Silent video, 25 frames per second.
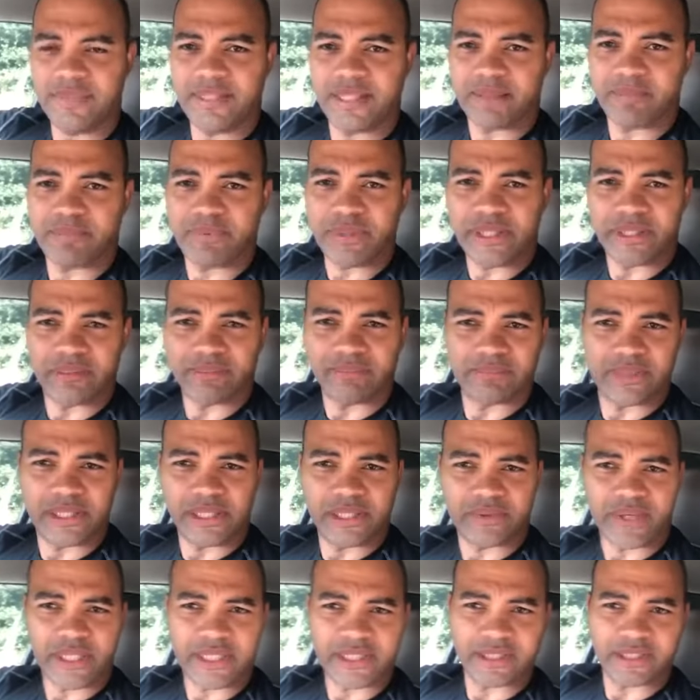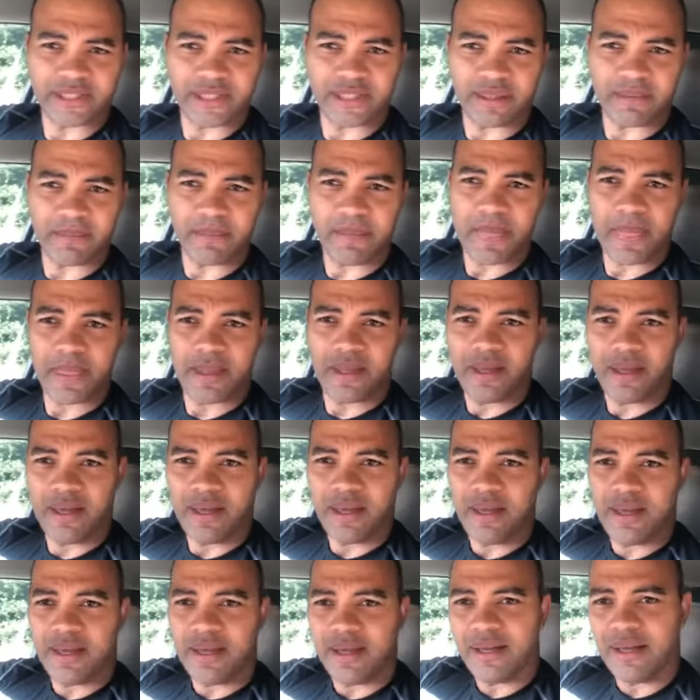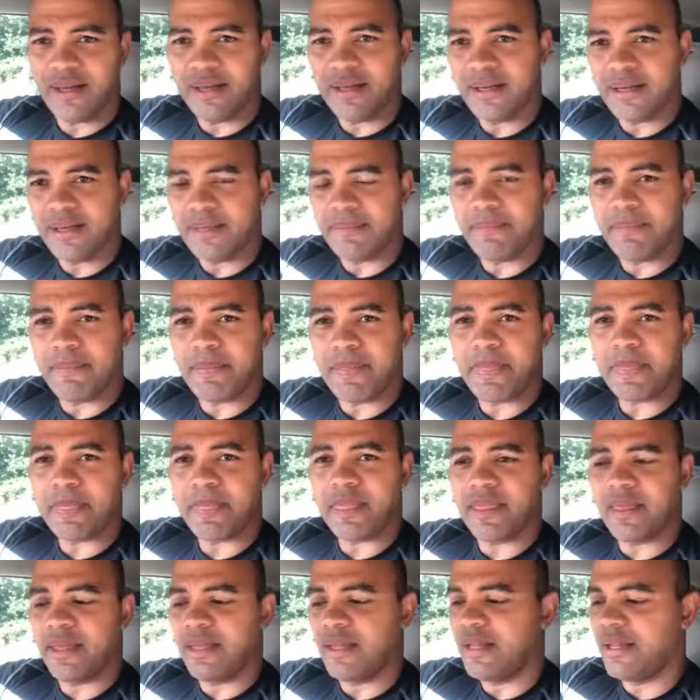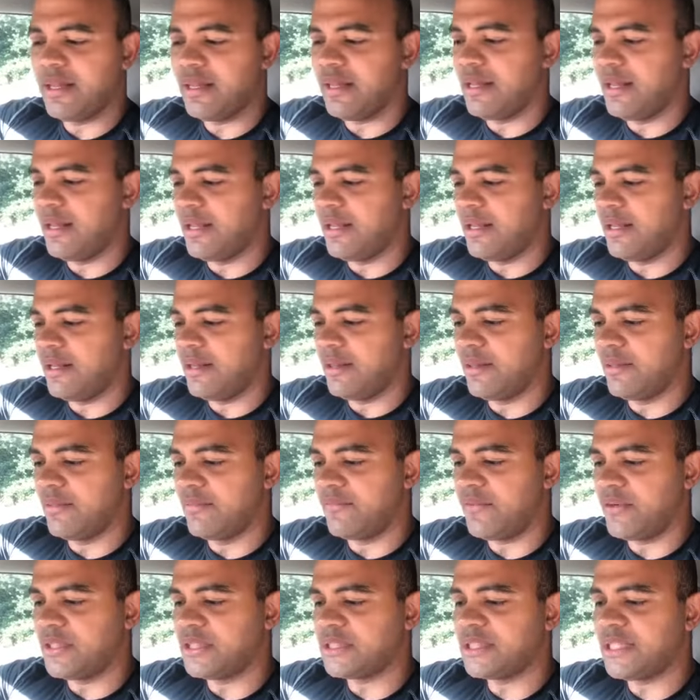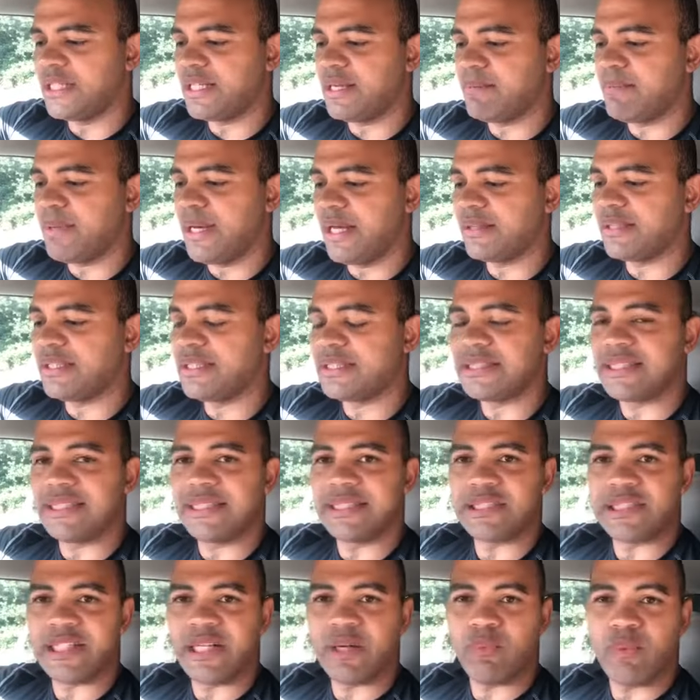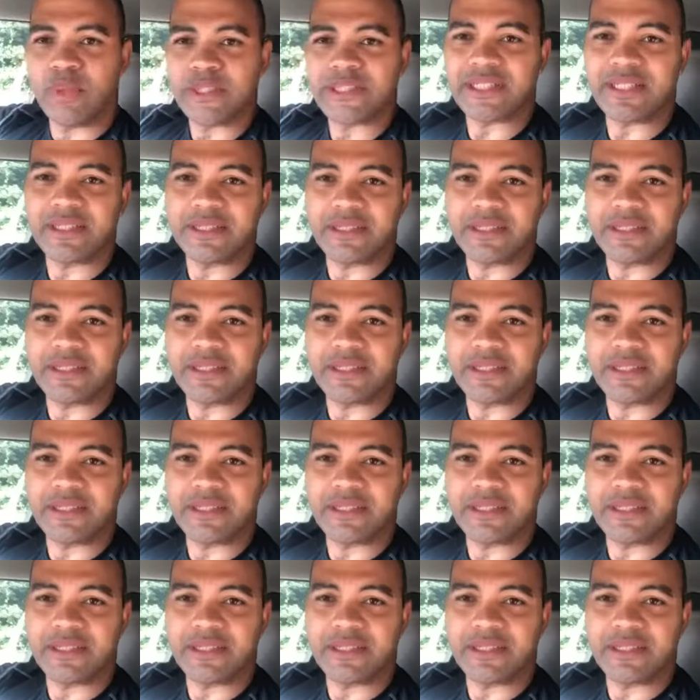Pretty crazy glare. The first thing about this is what's